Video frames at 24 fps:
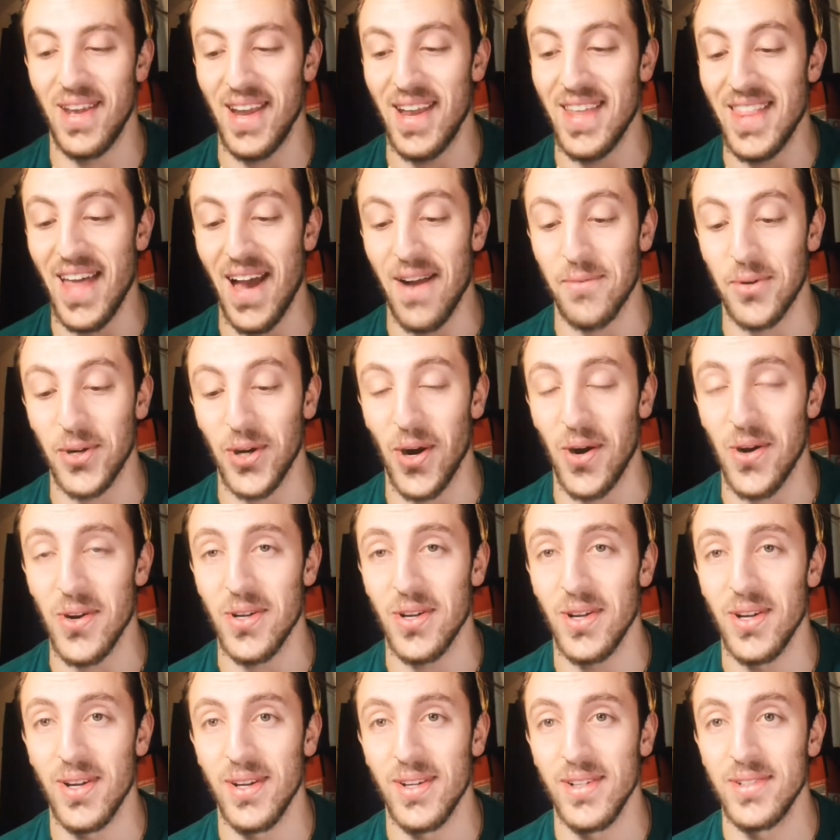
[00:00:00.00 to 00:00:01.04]
in that regard.
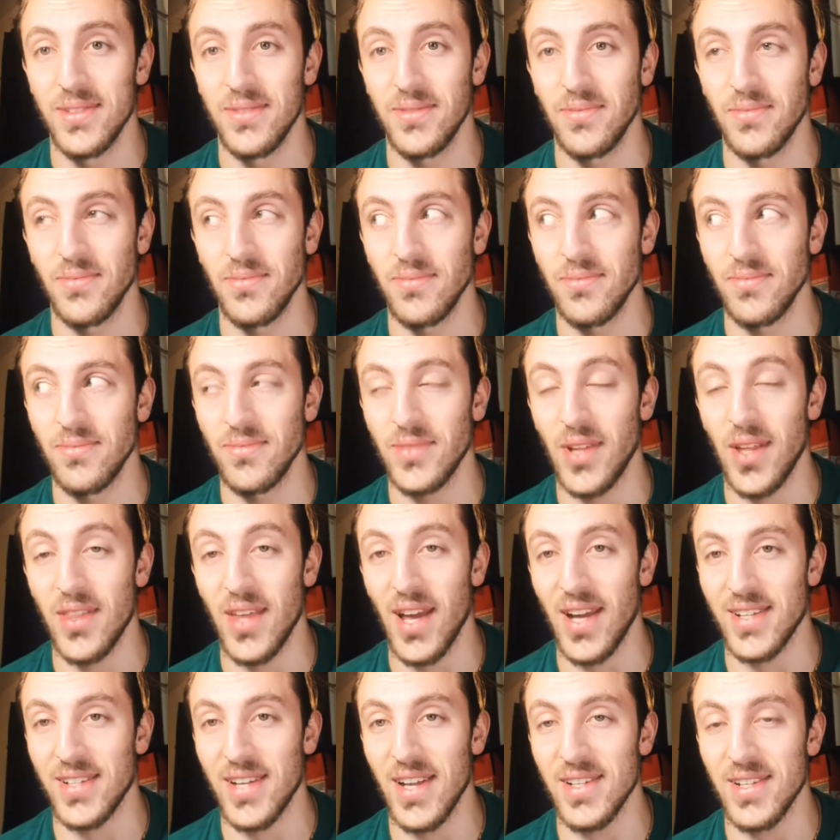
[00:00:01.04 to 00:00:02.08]

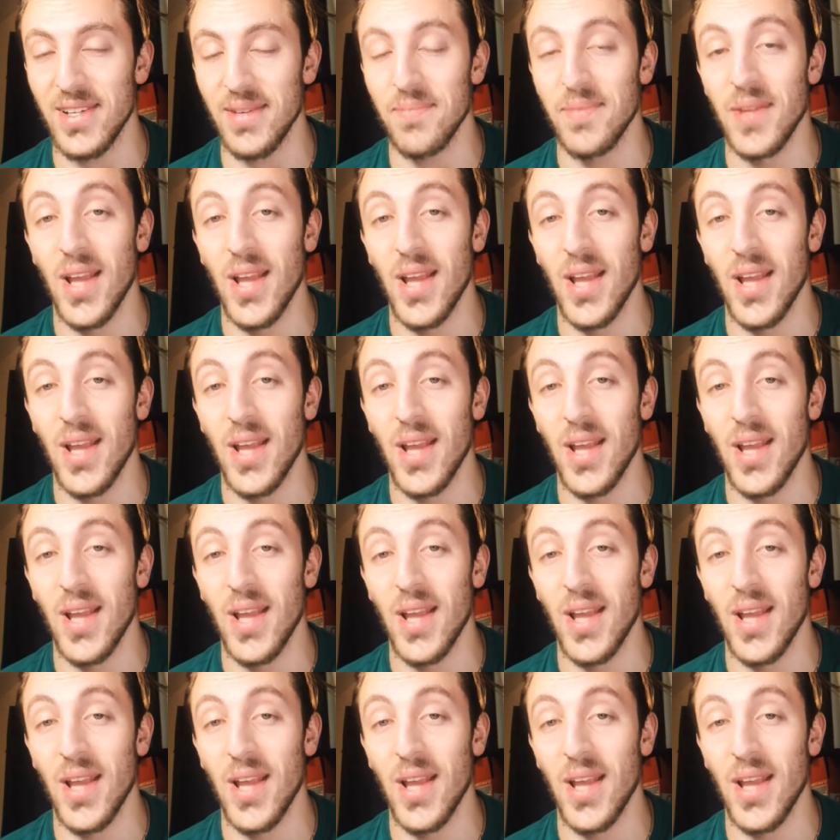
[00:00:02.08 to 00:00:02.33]
Thanks, Davey.